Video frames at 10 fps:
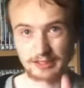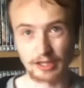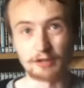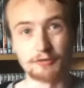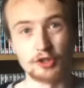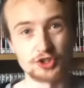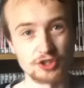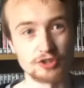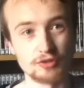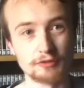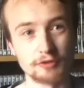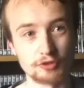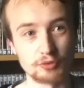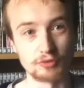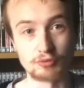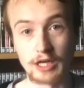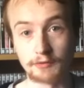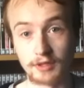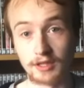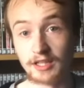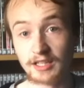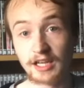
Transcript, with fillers: Divergent Universe was rather